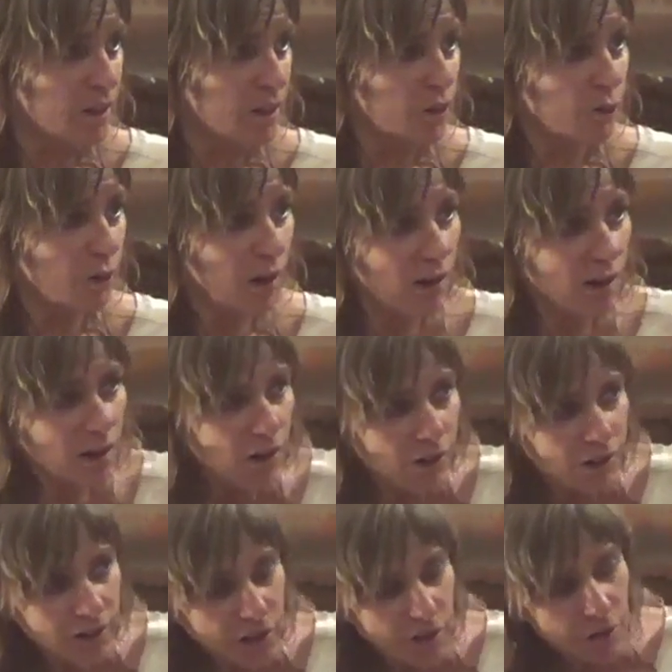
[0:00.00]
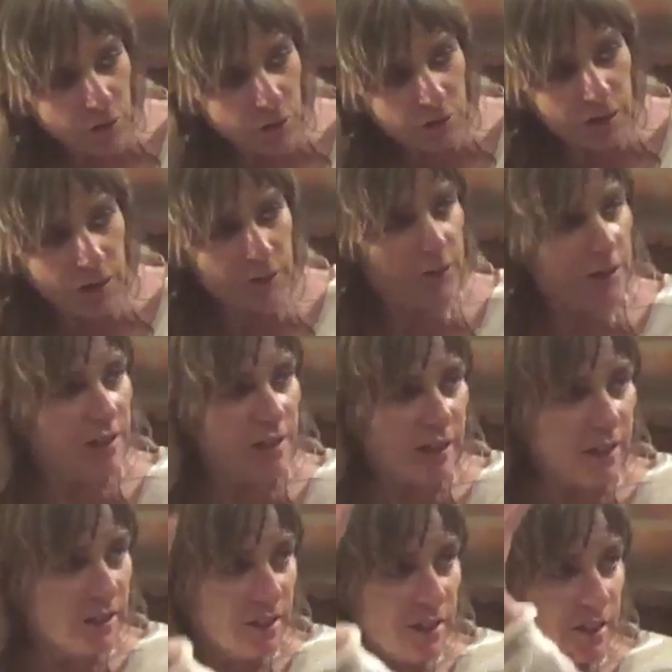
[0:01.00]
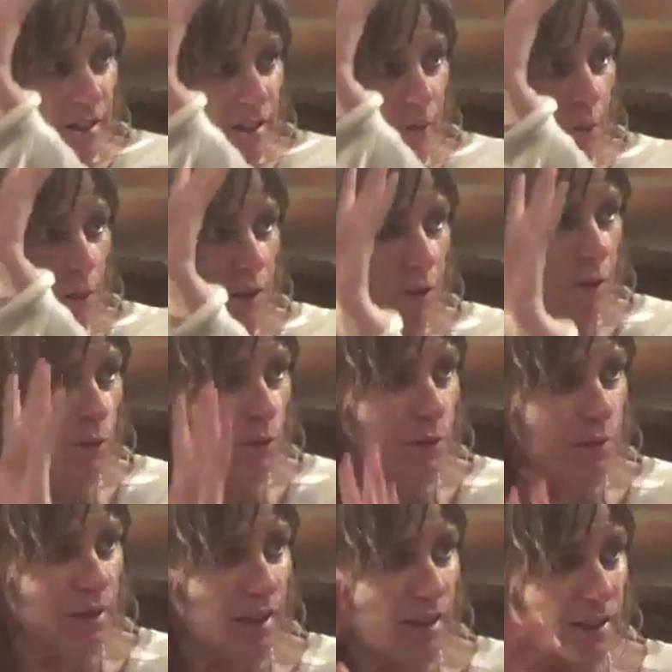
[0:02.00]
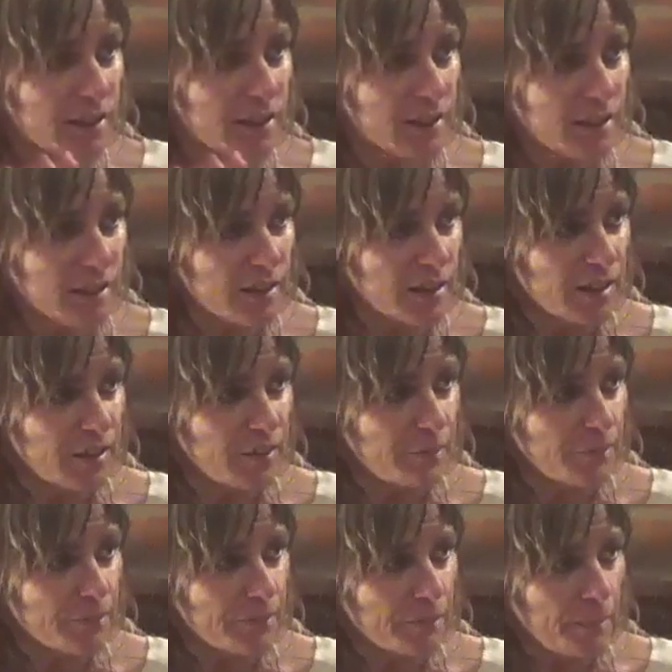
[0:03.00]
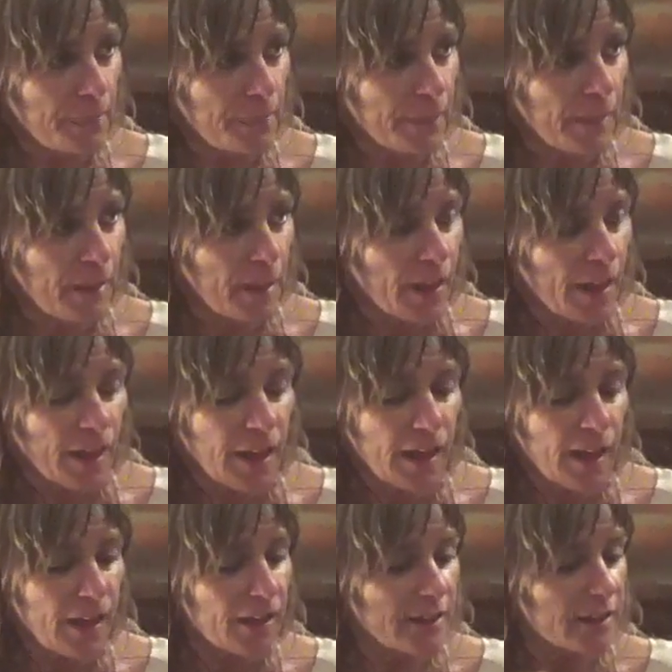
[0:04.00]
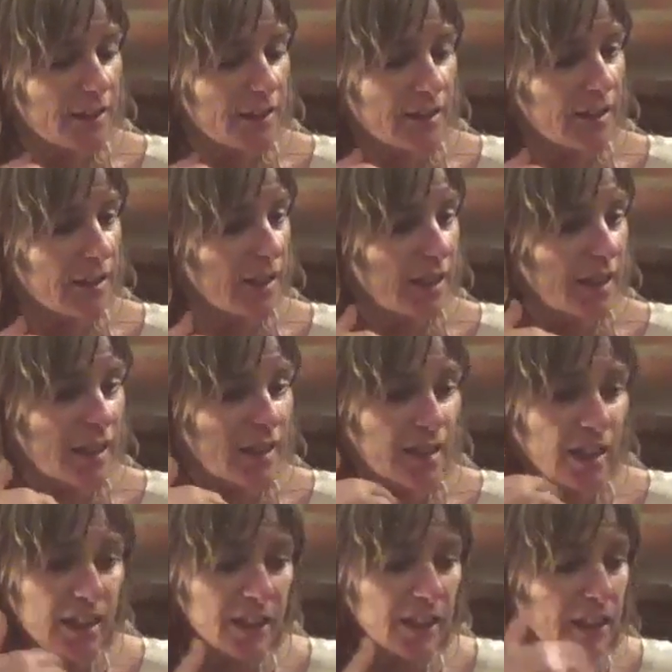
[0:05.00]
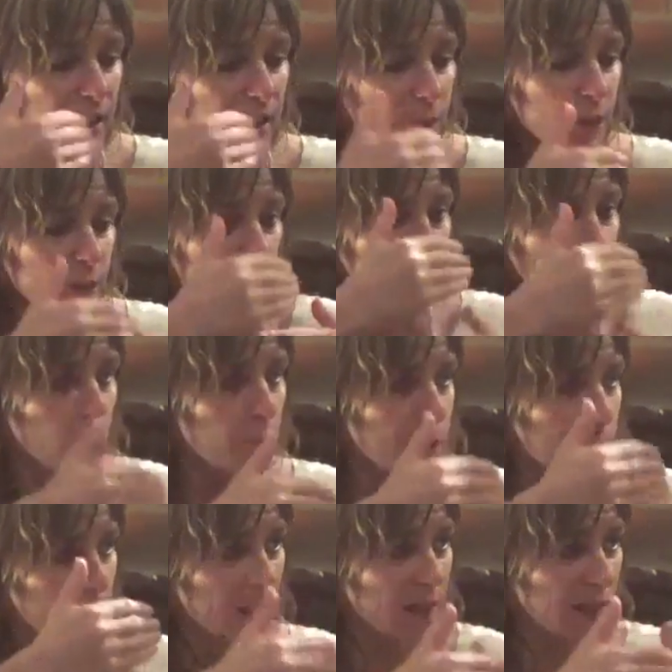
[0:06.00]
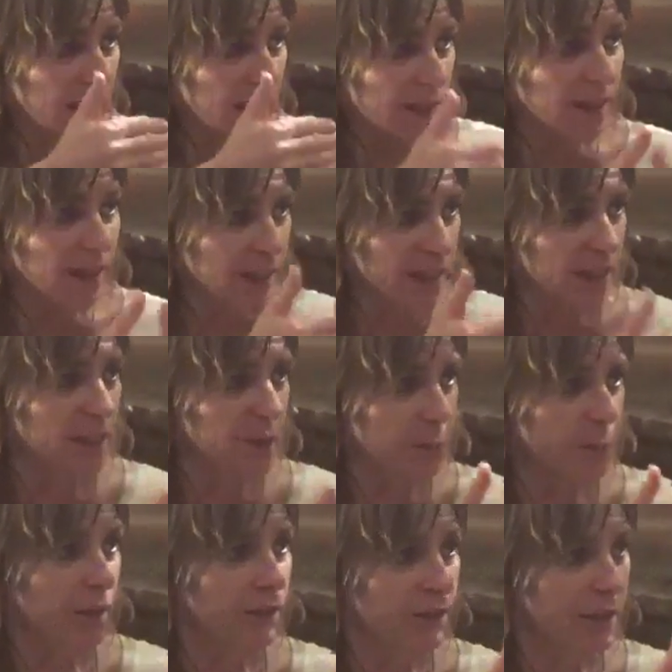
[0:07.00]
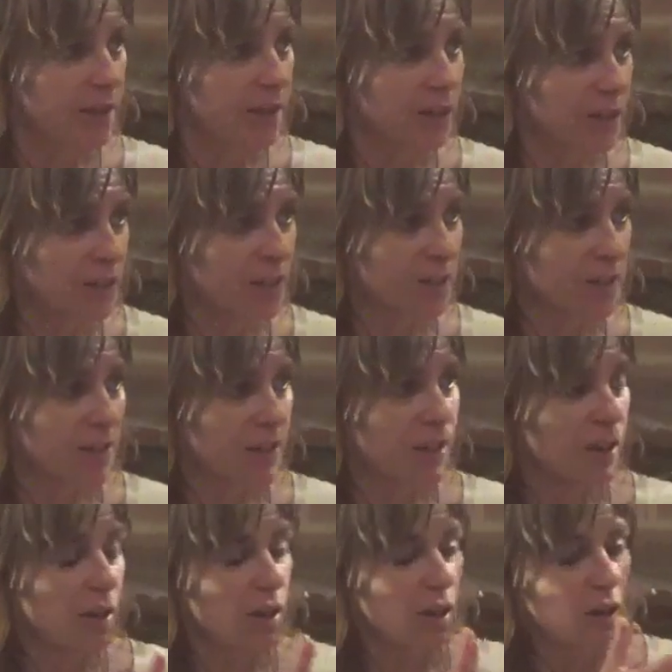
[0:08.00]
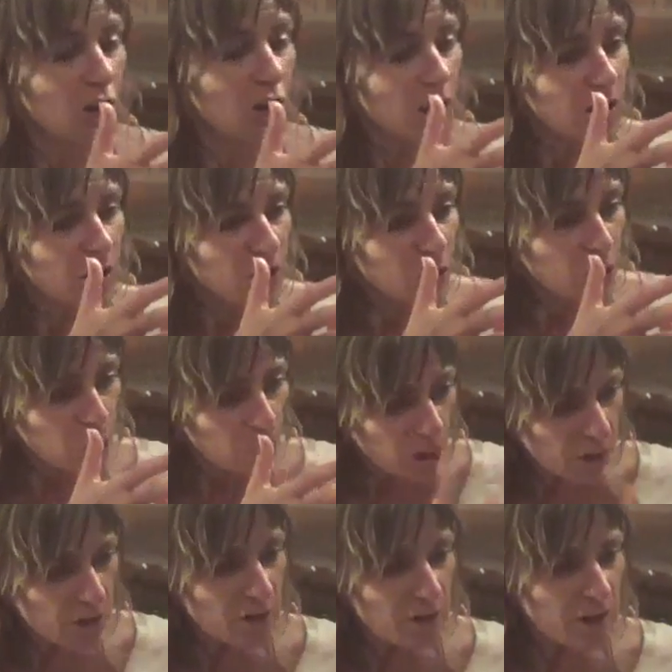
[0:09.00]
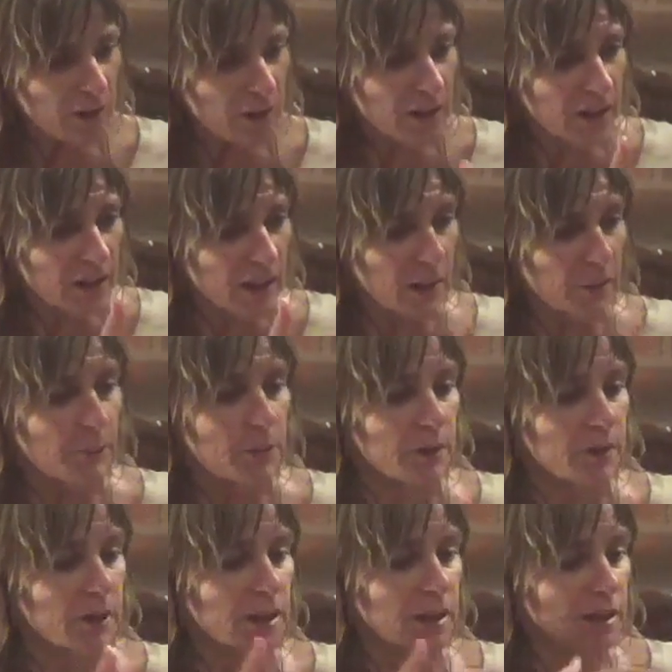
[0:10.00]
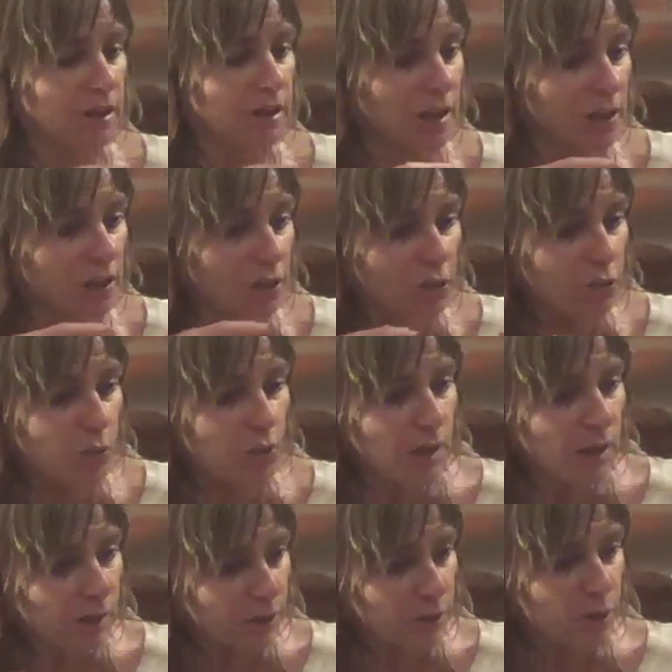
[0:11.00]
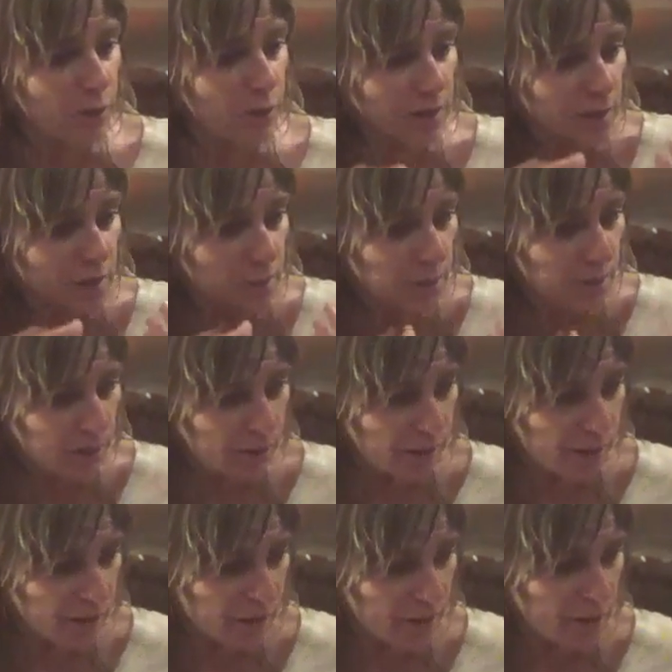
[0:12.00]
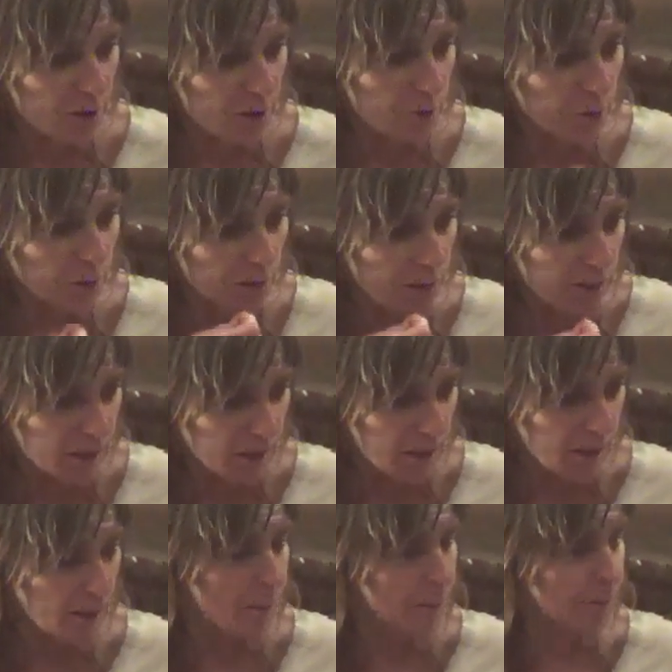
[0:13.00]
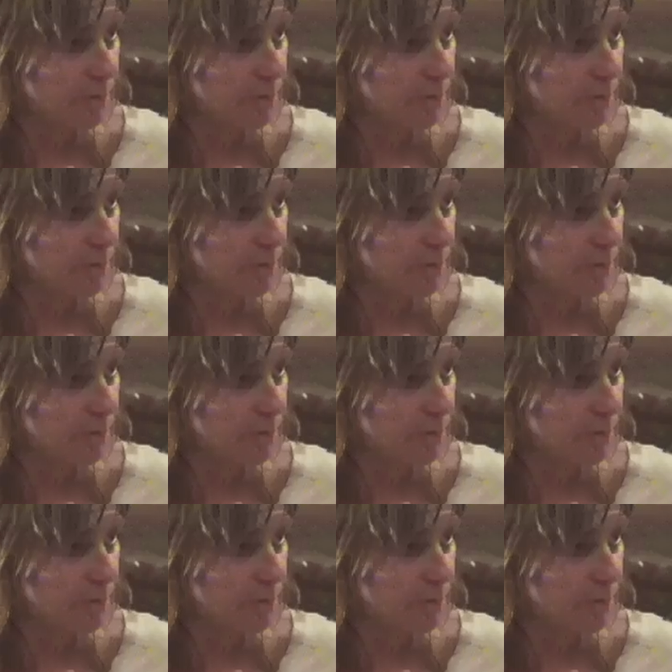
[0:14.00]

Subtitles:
You are going to lose everything, the body will be taken, and in any given moment, in any experience, the worst that can happen is that you will have to experience what is here,